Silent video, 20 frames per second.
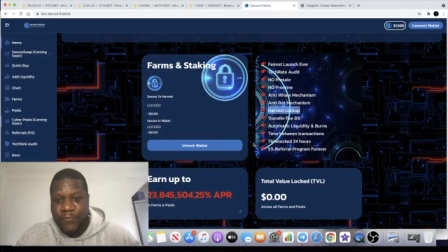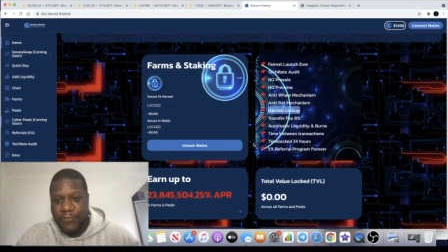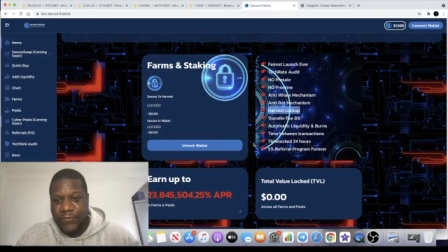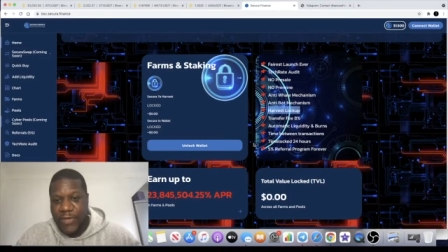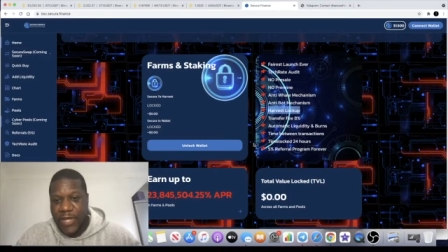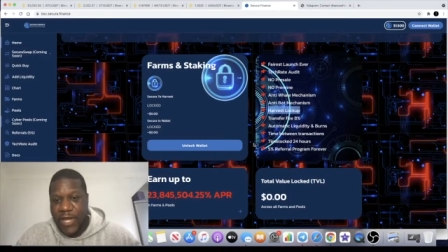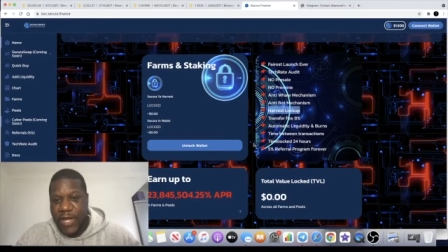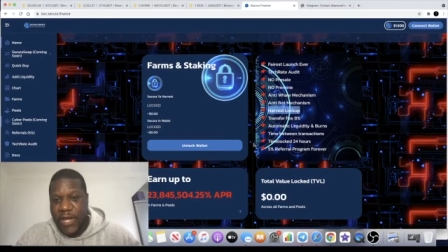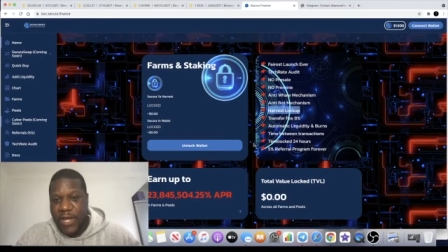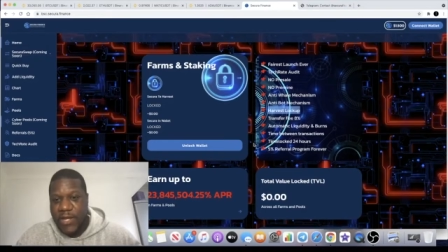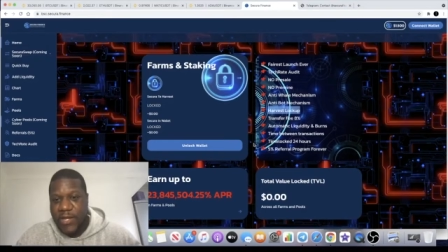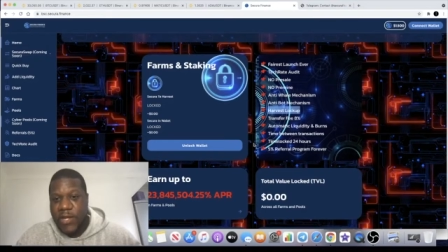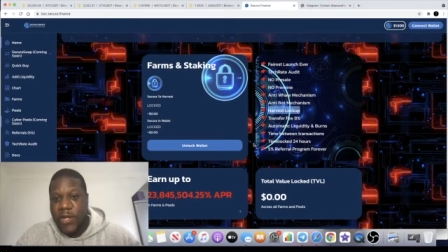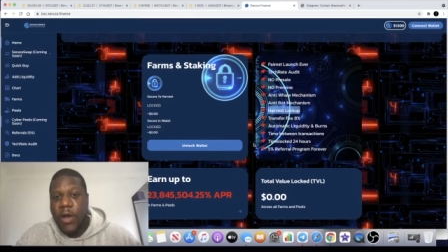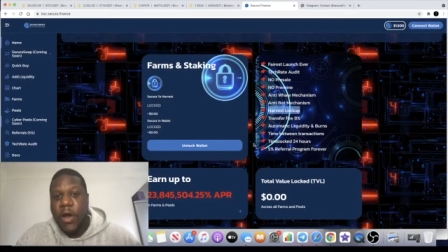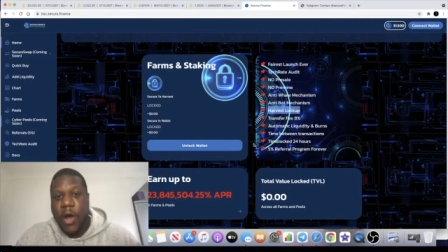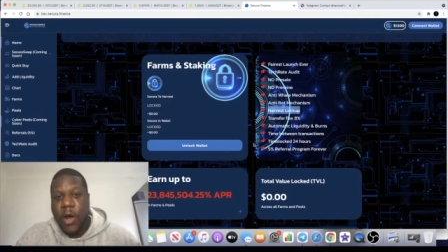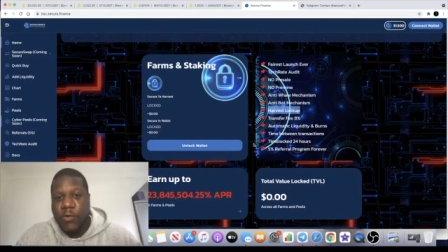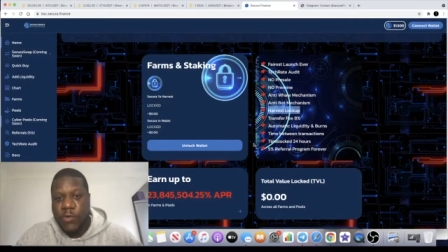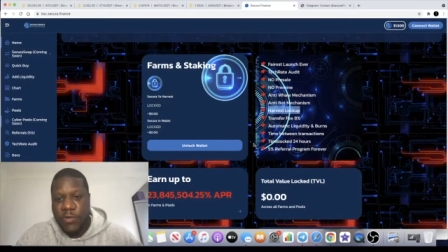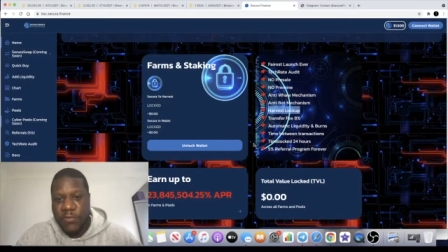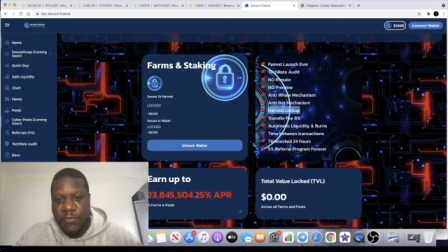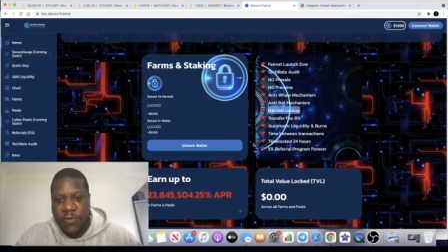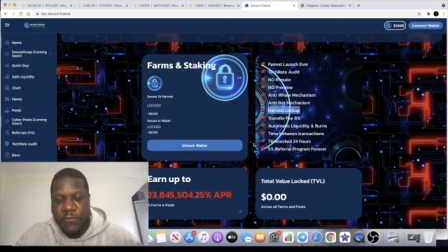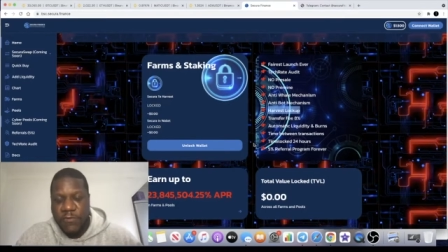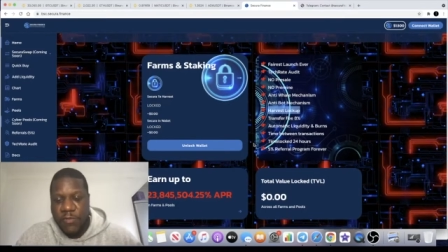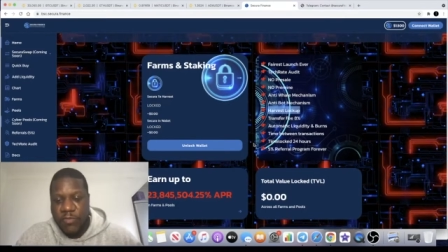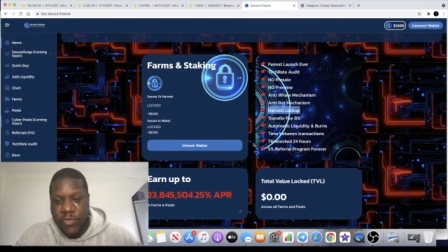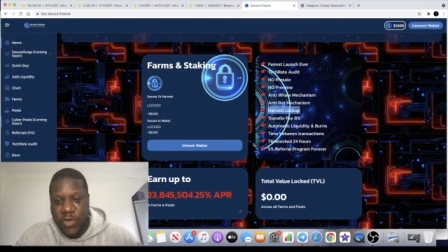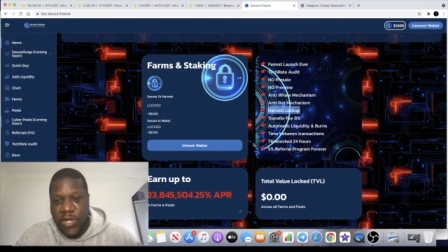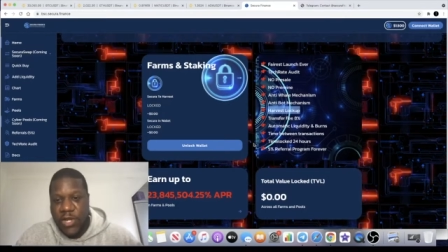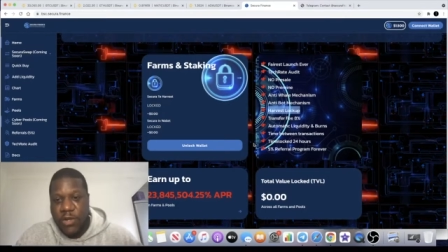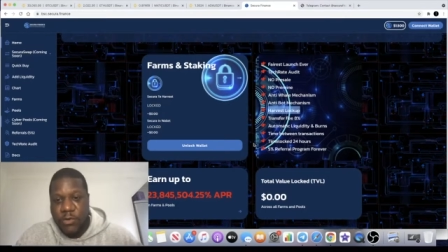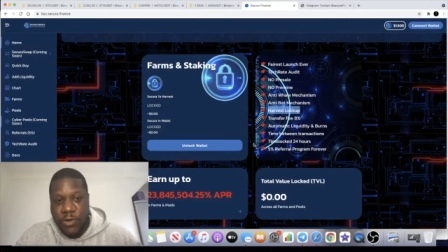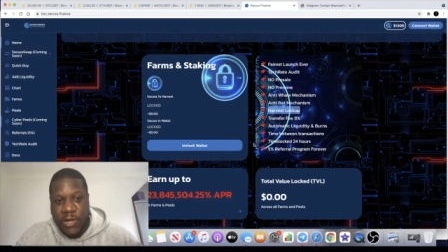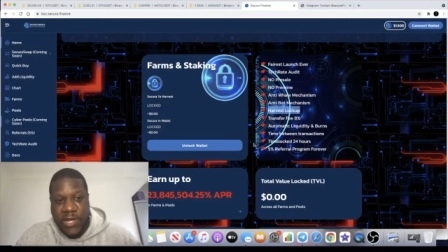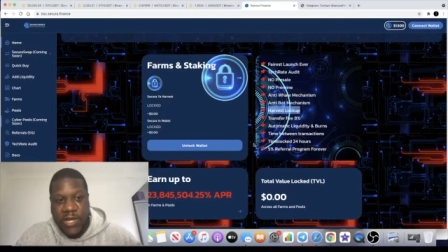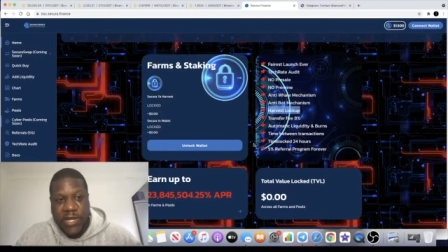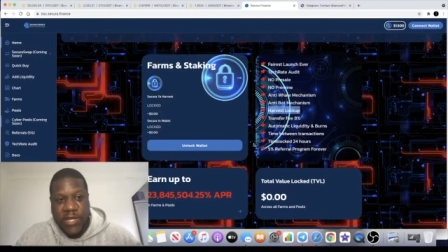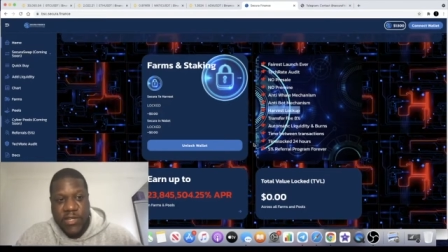And, you know, I was moving pretty
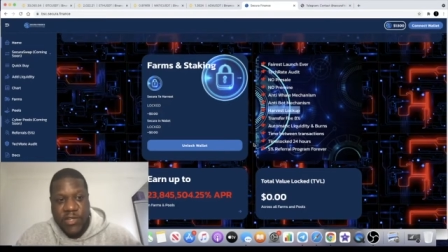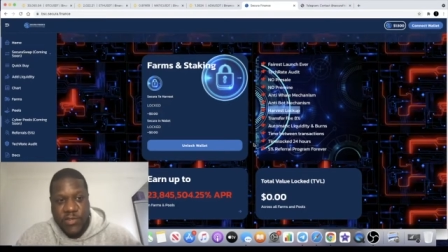quickly to